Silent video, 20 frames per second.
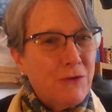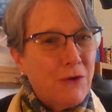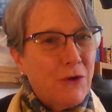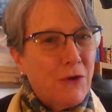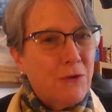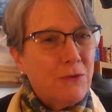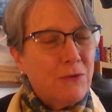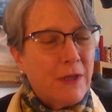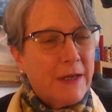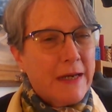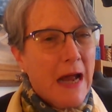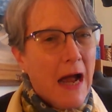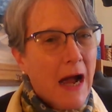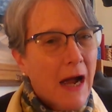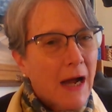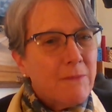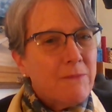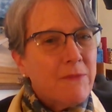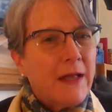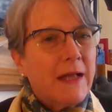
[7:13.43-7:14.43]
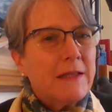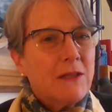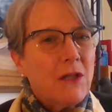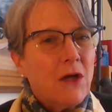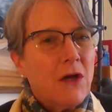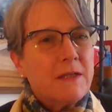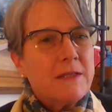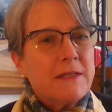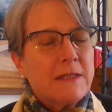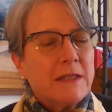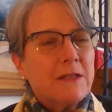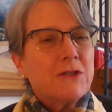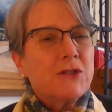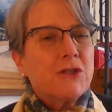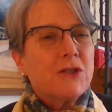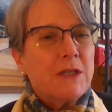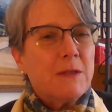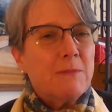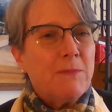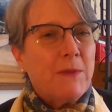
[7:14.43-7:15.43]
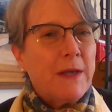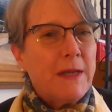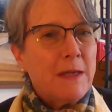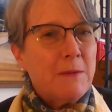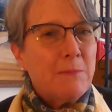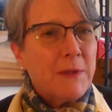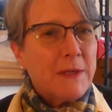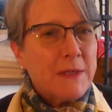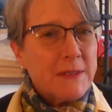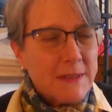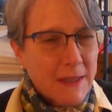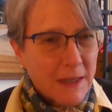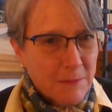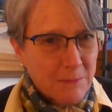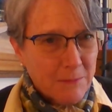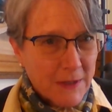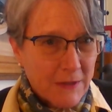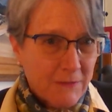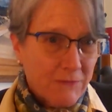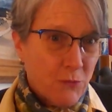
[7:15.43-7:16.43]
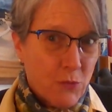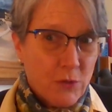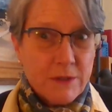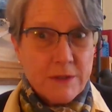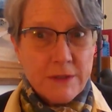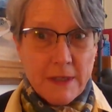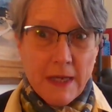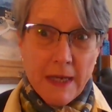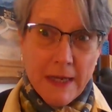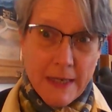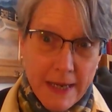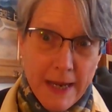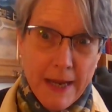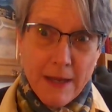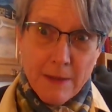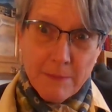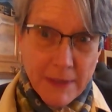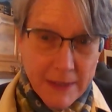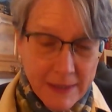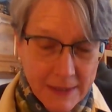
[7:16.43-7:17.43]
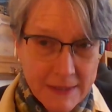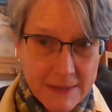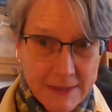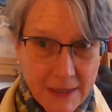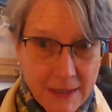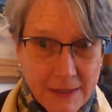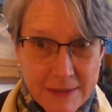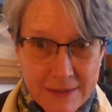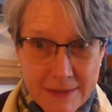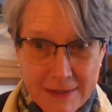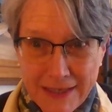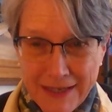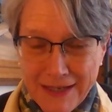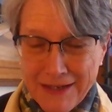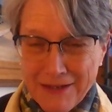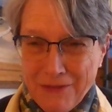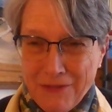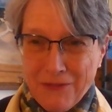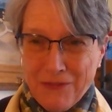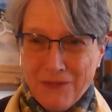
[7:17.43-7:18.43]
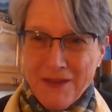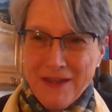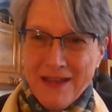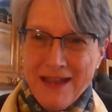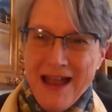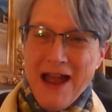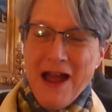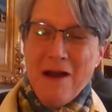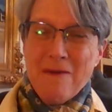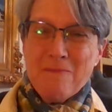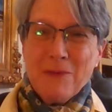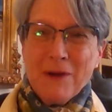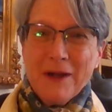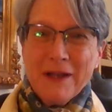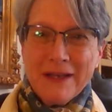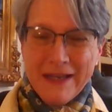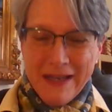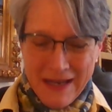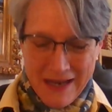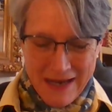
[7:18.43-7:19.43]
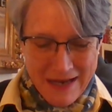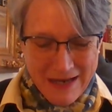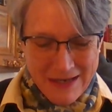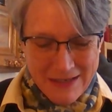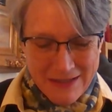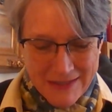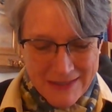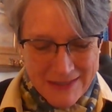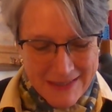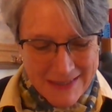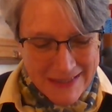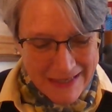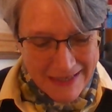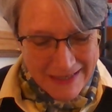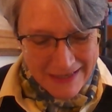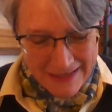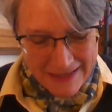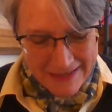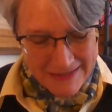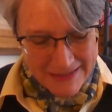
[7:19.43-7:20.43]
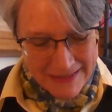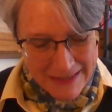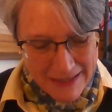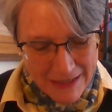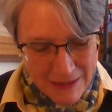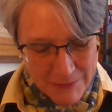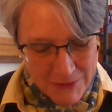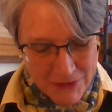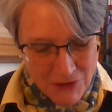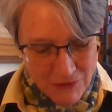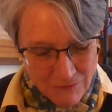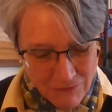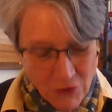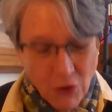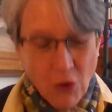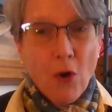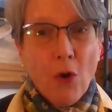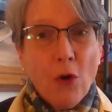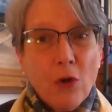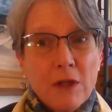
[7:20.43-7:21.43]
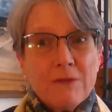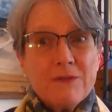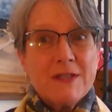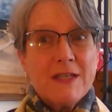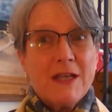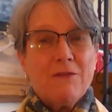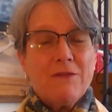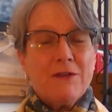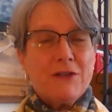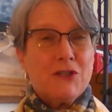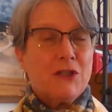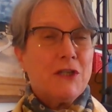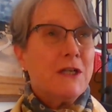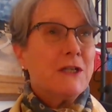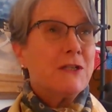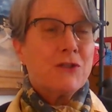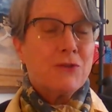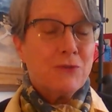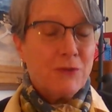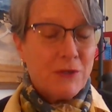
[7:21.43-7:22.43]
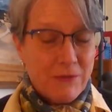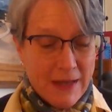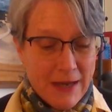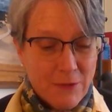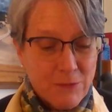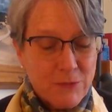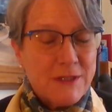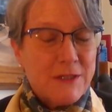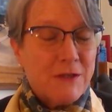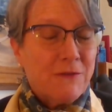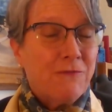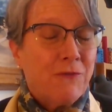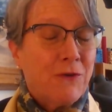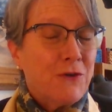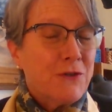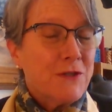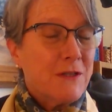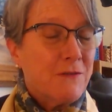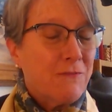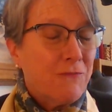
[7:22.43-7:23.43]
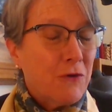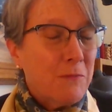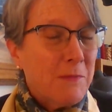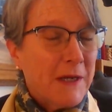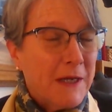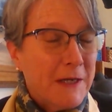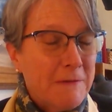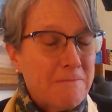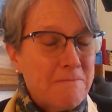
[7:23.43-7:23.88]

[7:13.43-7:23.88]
like I'm that lost little sheep that he picks up. And of course I am, and he does. But to see it as an image of the whole of salvation history, that was a first for me.